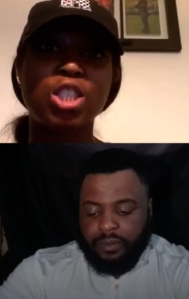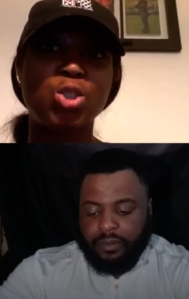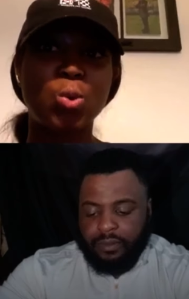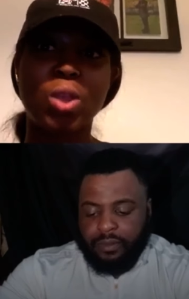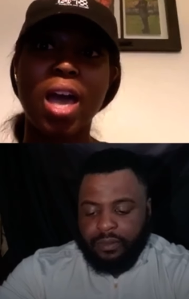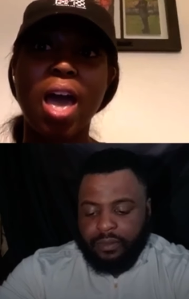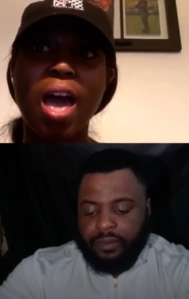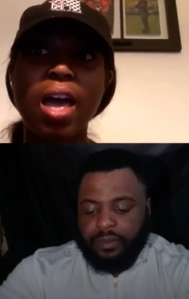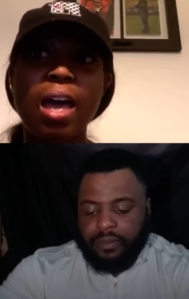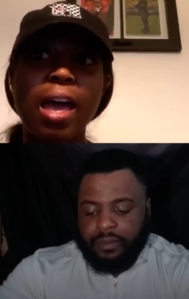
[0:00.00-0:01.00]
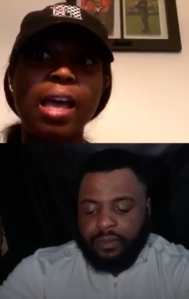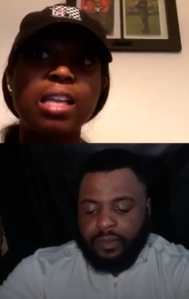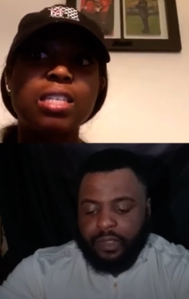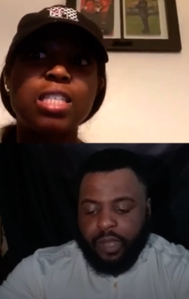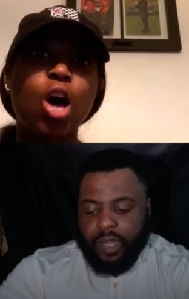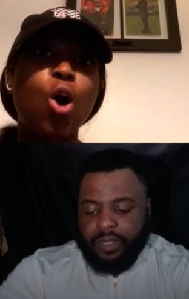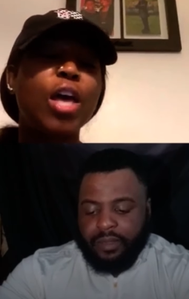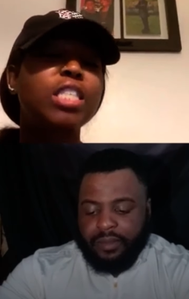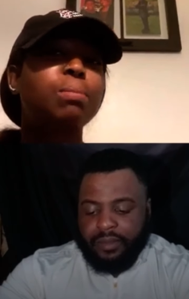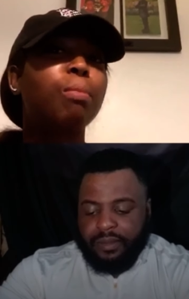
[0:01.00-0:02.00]
Speaker 1: can do that right.
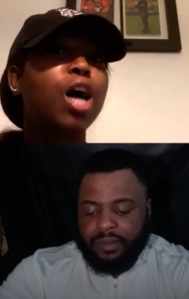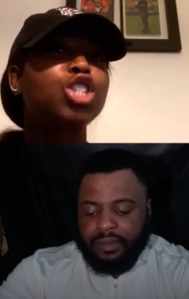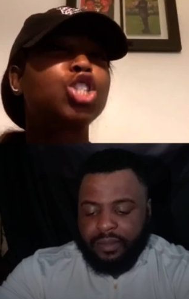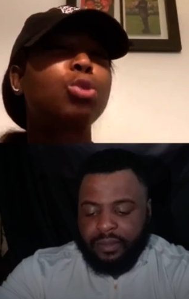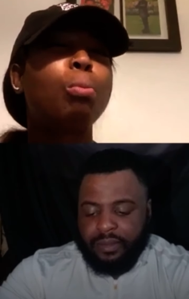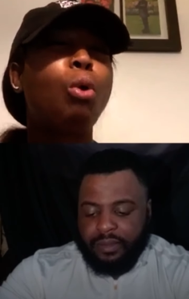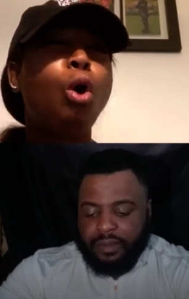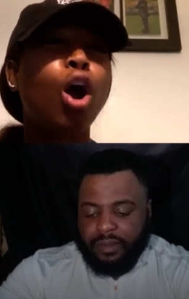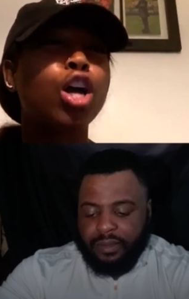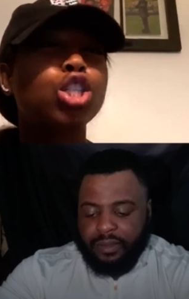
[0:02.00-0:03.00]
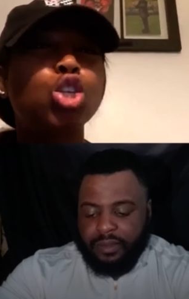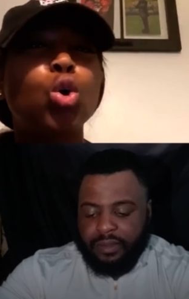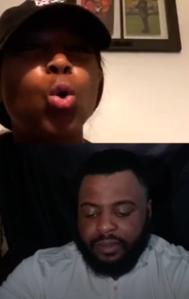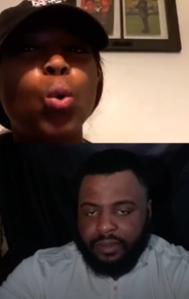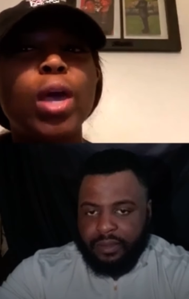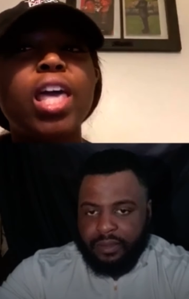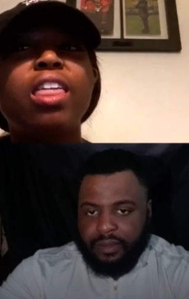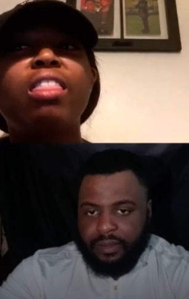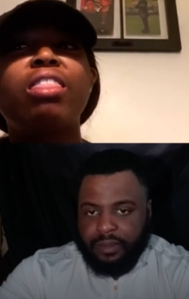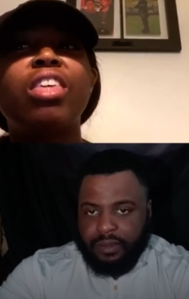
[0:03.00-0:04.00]
so it's much more to
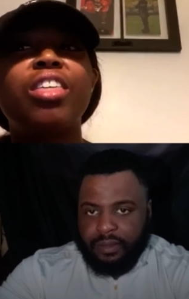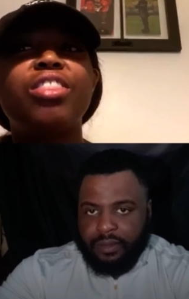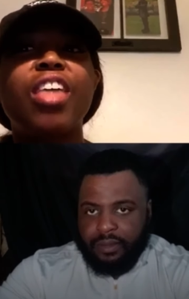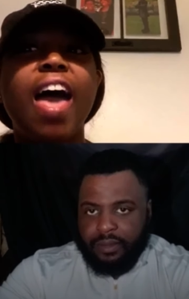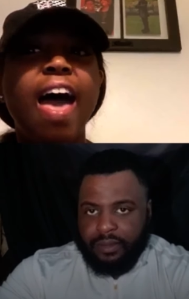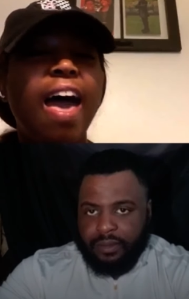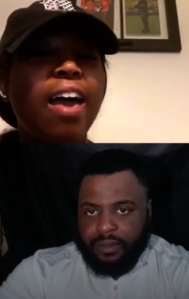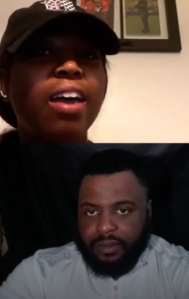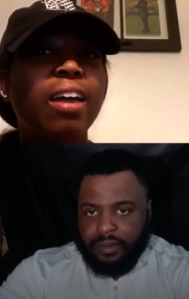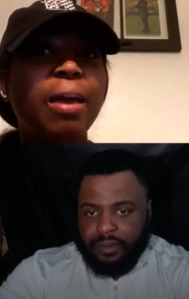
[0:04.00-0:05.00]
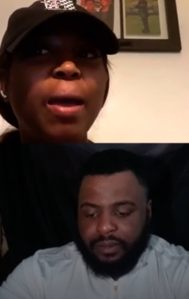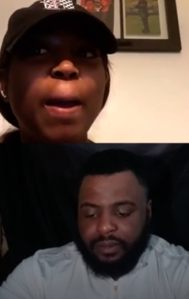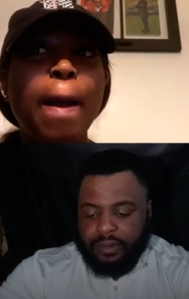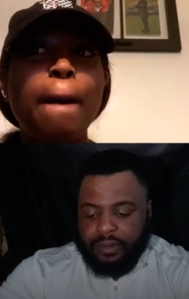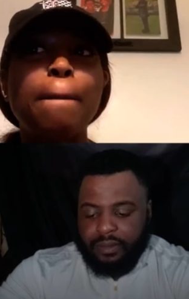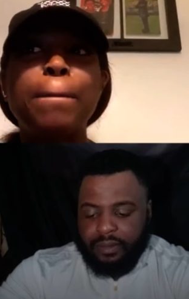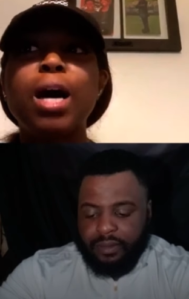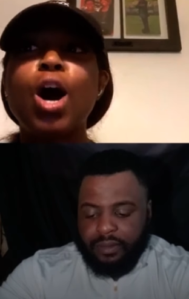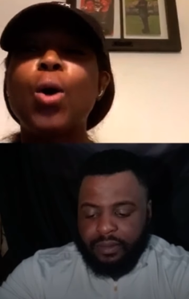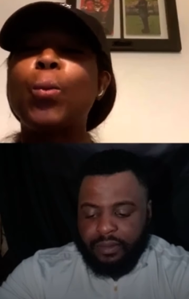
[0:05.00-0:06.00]
it than that
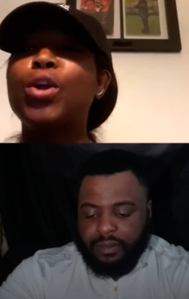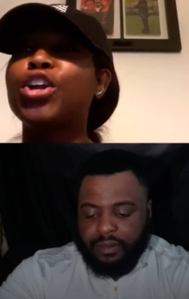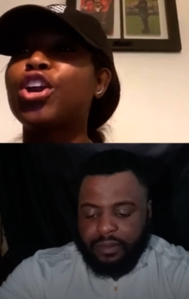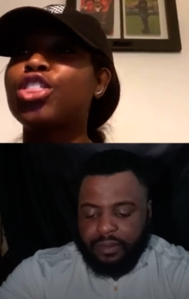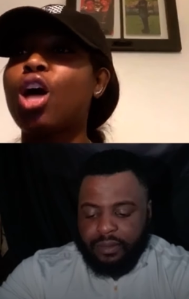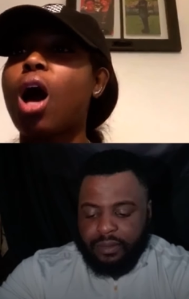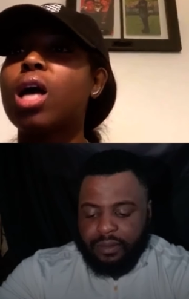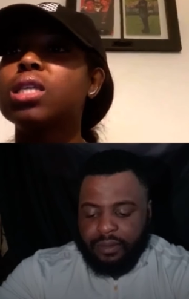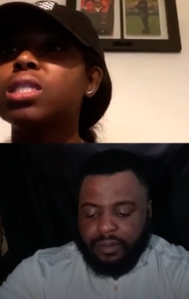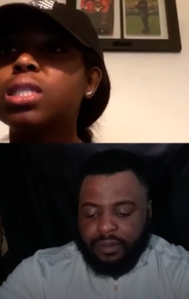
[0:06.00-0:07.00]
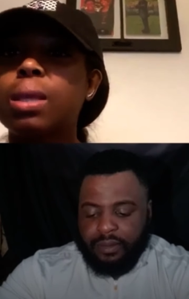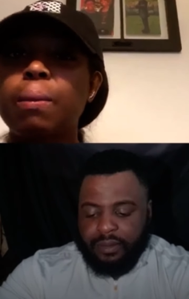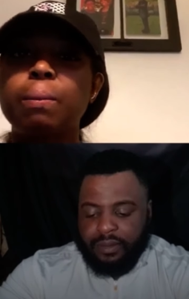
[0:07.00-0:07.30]
but what are your thoughts